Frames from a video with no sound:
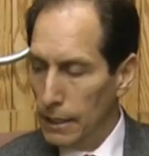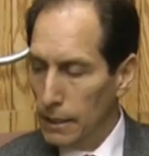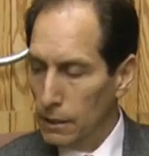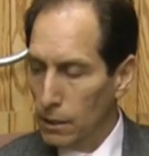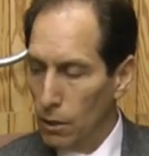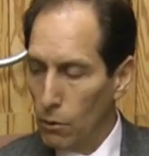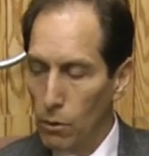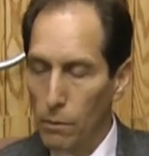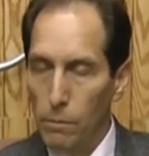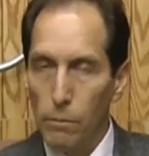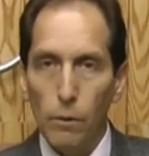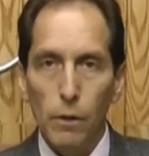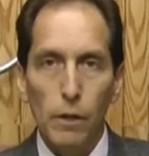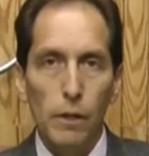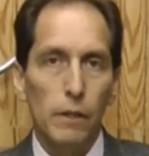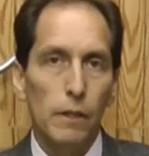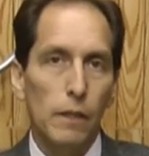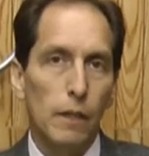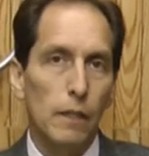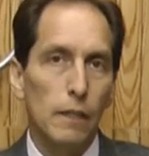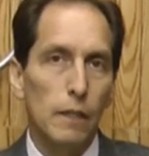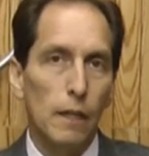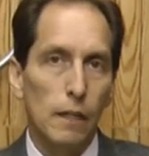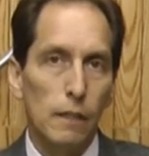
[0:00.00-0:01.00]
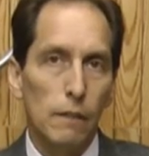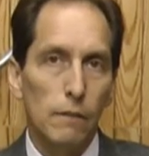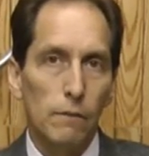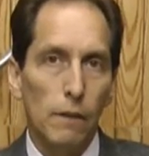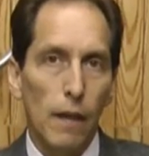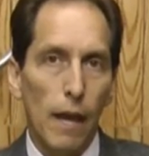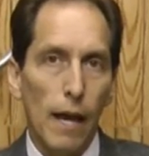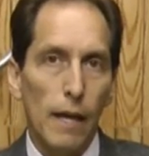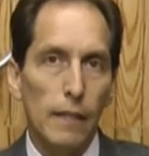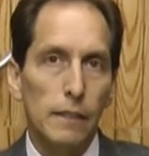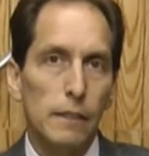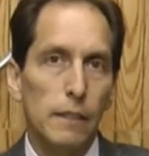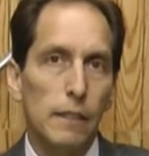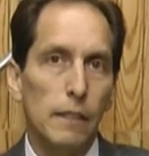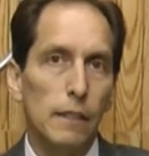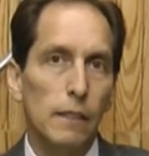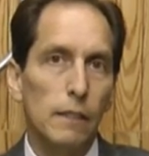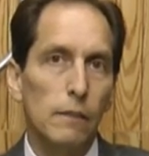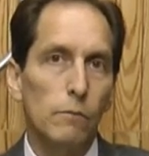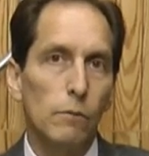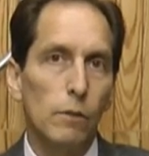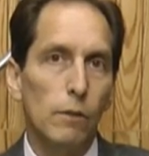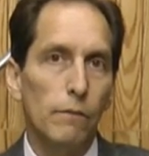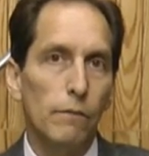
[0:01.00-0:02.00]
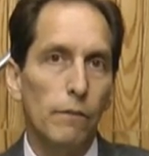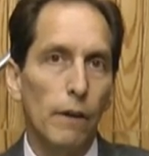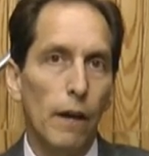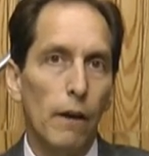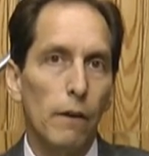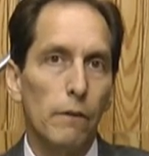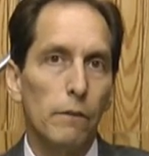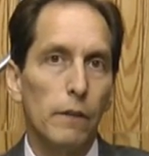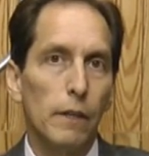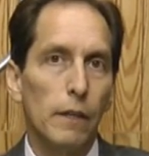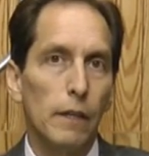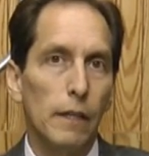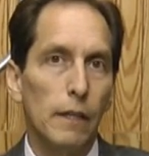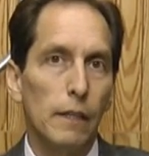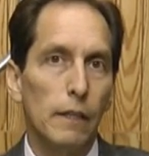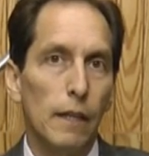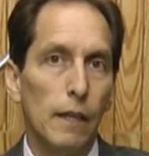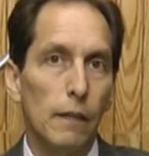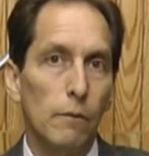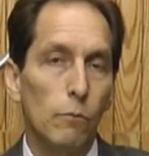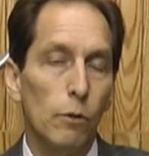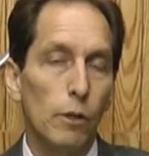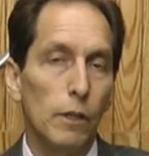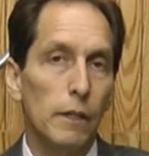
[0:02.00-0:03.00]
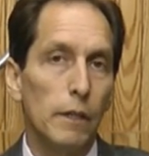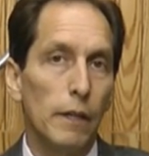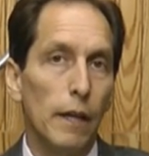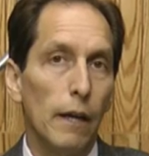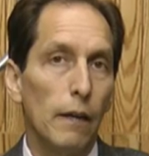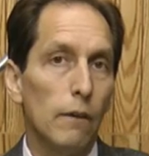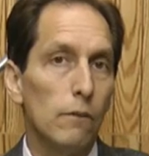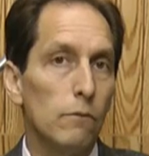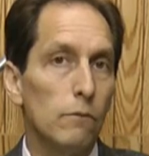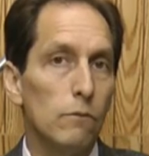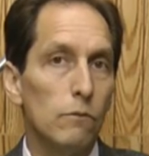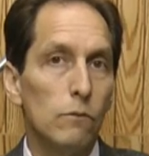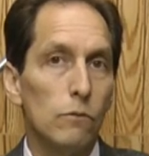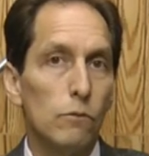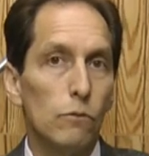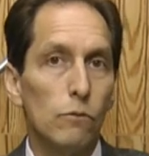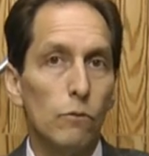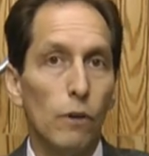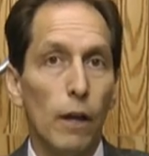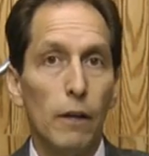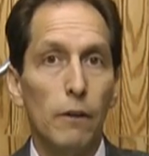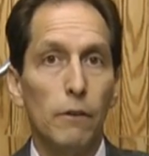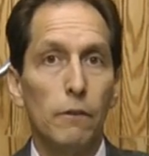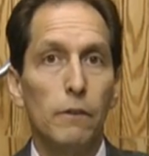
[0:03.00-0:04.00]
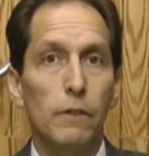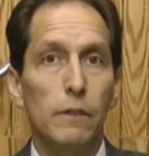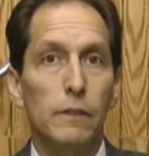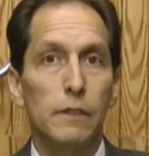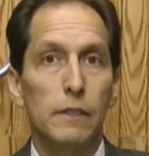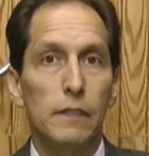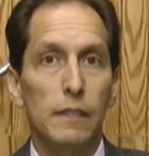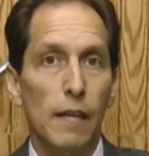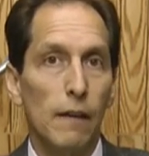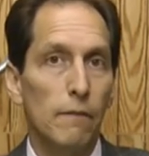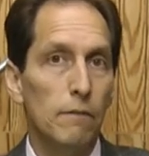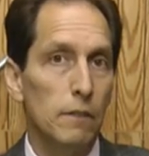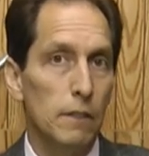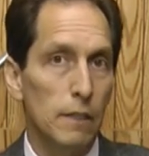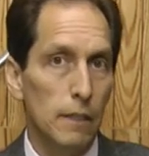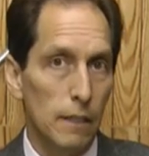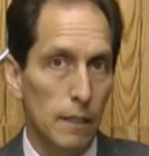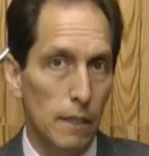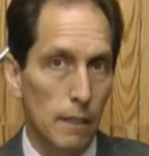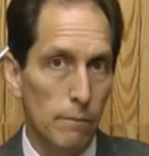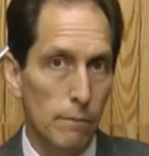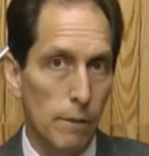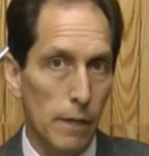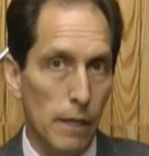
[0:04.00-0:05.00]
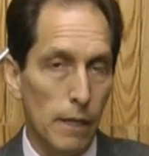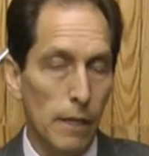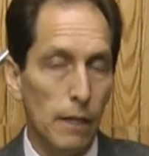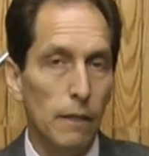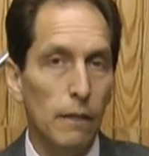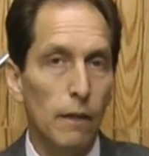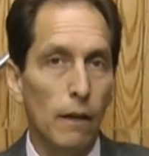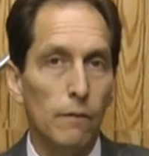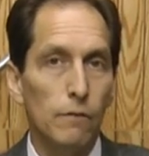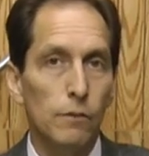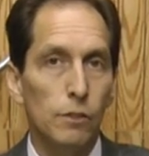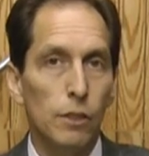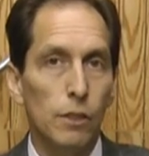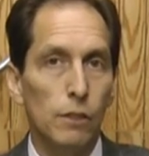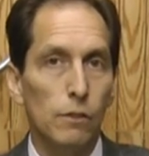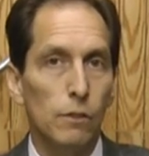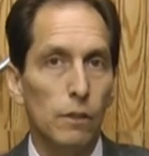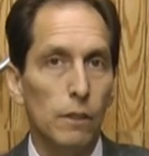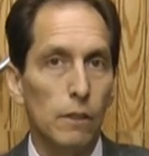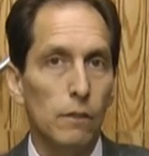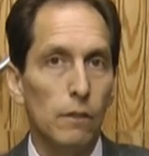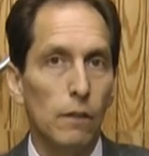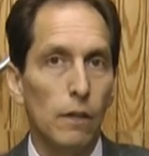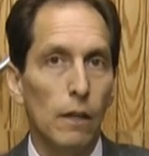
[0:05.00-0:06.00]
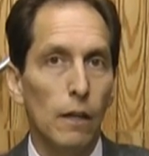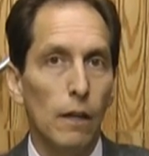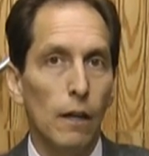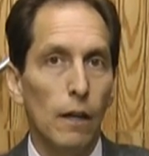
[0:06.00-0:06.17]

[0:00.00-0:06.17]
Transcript: So we put in the conductive gasket, we found that it then went down greater than 70 dB of shielding,